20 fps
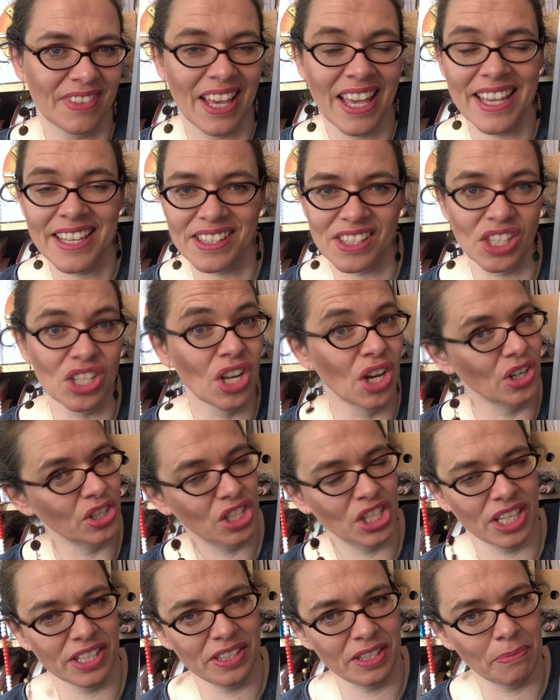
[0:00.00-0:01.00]
It's not
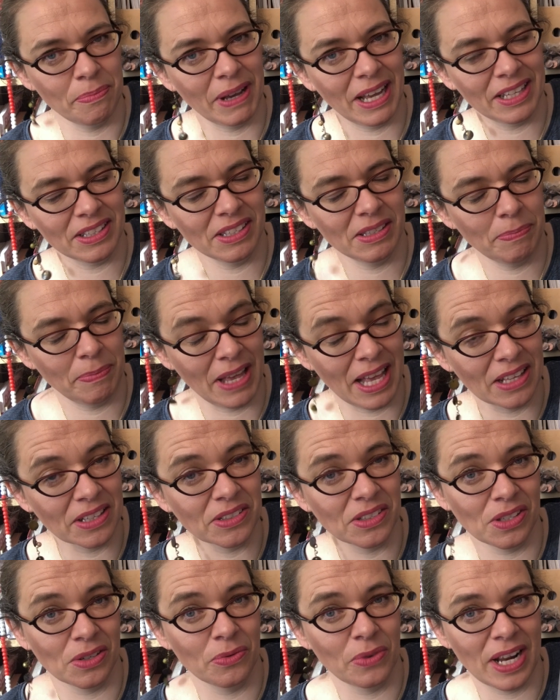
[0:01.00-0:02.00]
just about
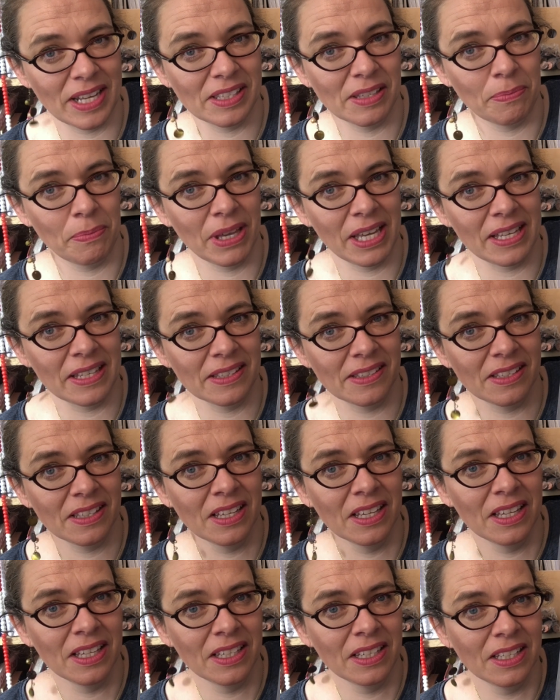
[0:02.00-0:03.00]
spells and recipes.
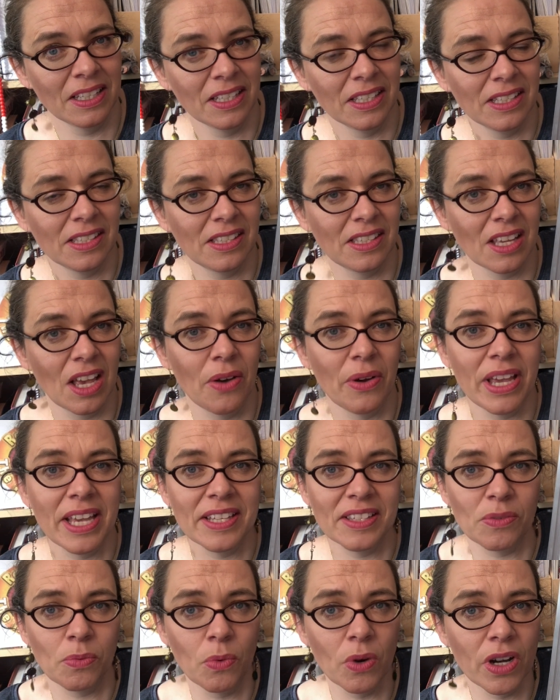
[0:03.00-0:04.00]
So
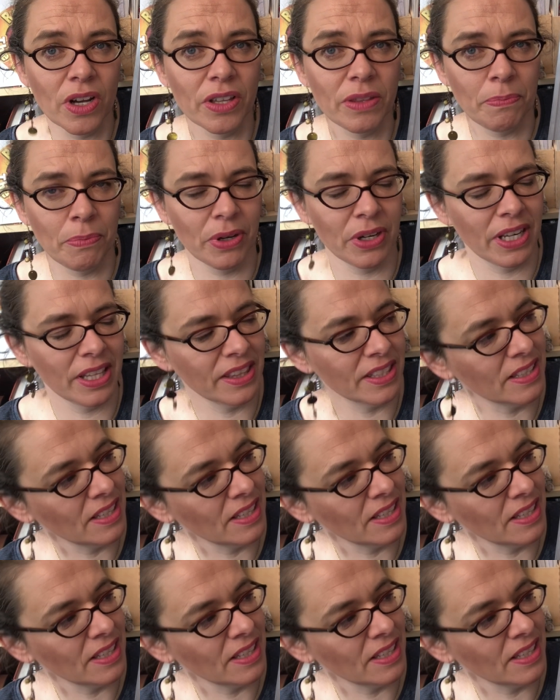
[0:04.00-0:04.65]
it's worth putting the